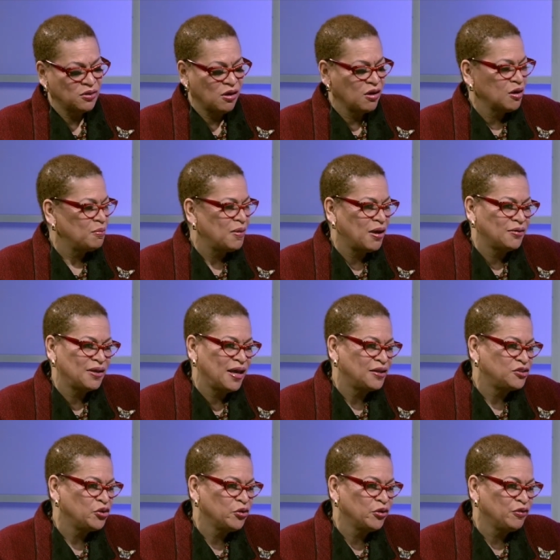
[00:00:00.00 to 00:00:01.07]
don't talk about
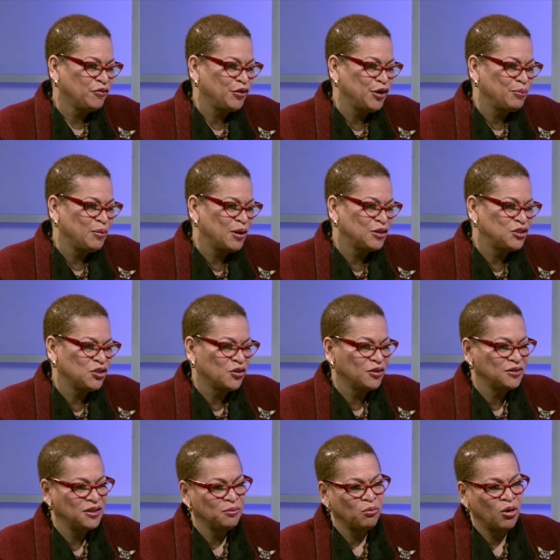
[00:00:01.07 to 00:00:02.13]
Nat Turner very much,
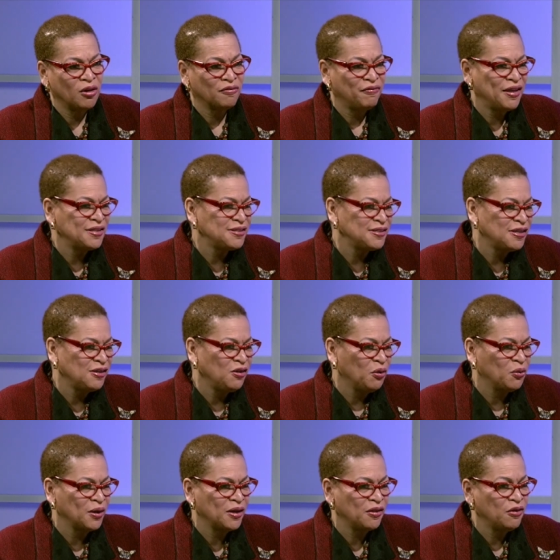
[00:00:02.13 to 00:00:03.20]
right. or Denmark Vesey, mm-hmm.
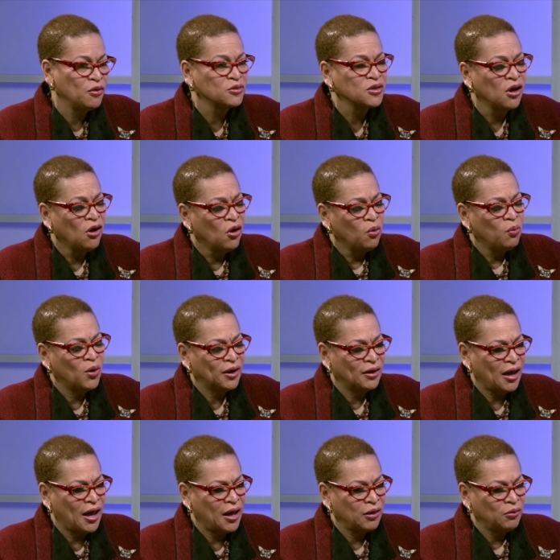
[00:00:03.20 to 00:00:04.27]
or any of those. What
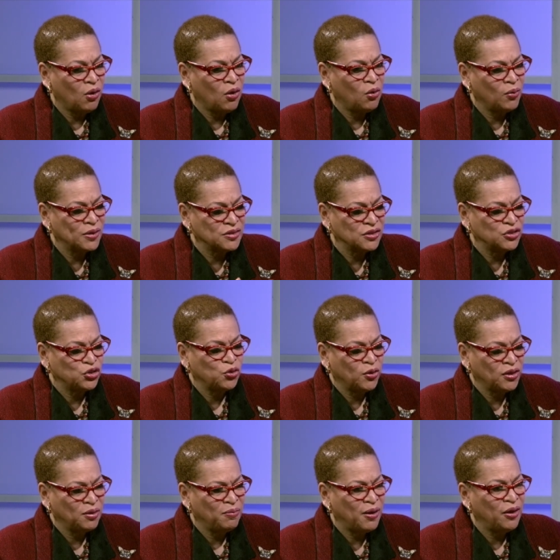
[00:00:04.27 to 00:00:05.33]
I always
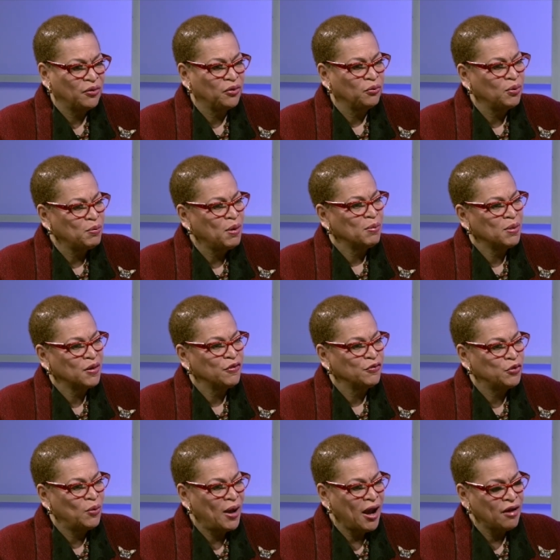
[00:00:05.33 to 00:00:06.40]
enjoyed about the Republic of
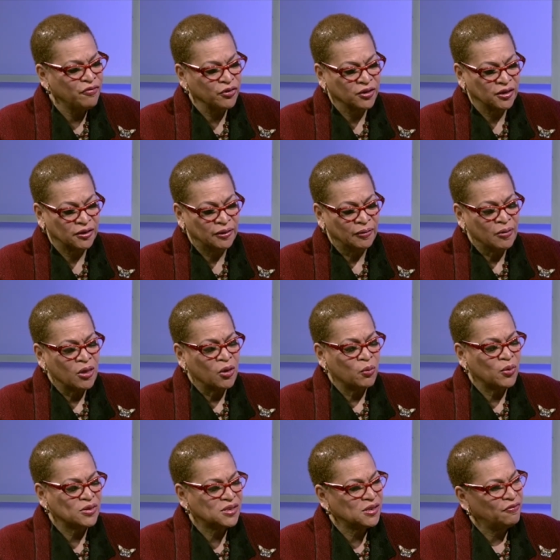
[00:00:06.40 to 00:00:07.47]
New Afrika mm-hmm.
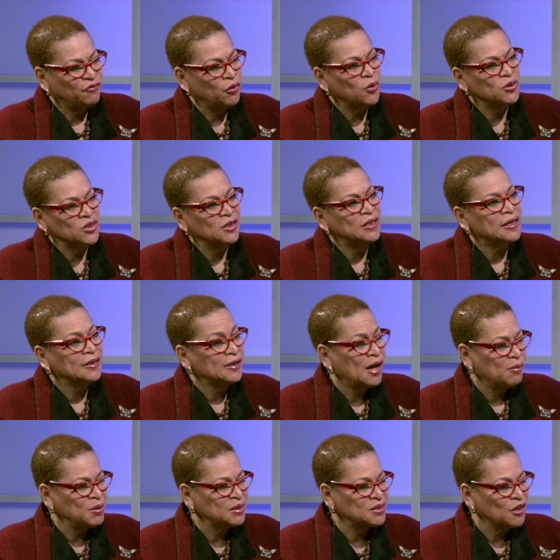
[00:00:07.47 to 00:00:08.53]
was the focus on
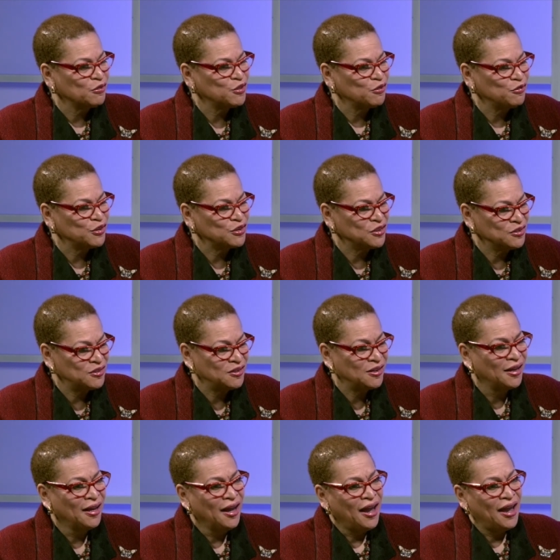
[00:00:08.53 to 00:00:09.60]
economic self sufficiency.
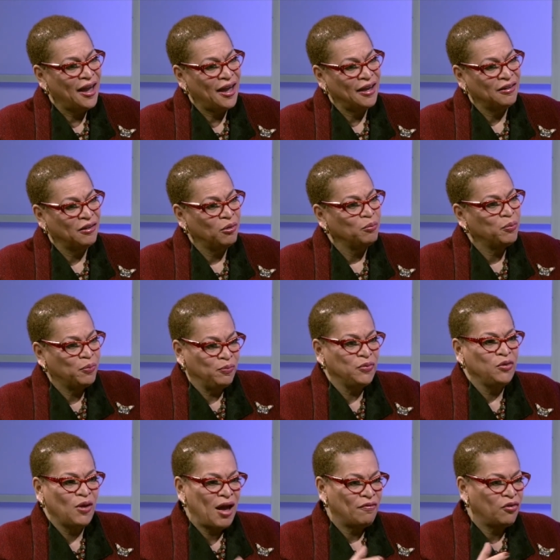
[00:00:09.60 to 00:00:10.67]
Yeah. Mm-hmm. And the,
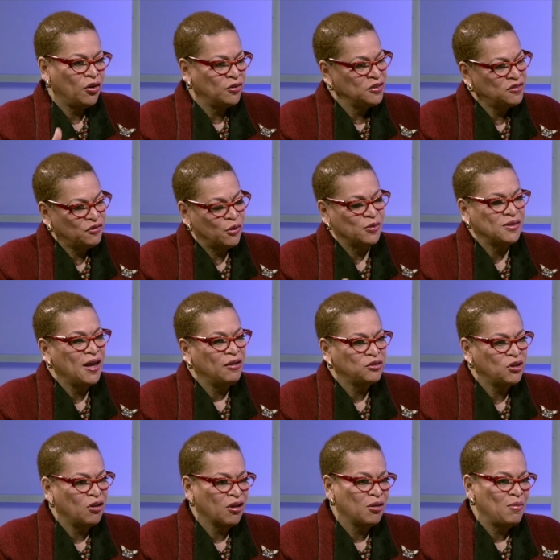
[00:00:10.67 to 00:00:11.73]
you have all these folks now
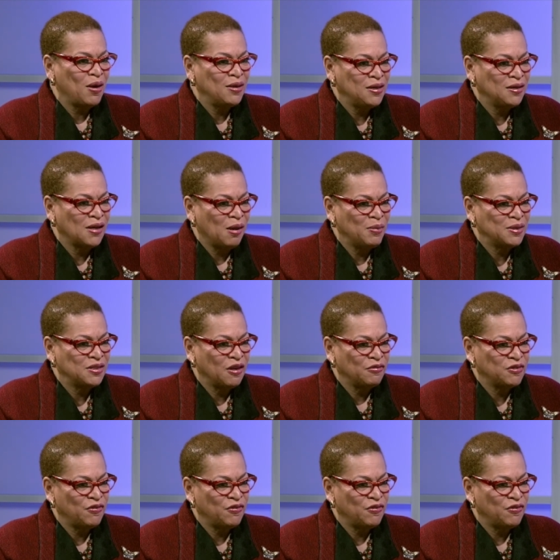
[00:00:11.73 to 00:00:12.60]
talking about economic self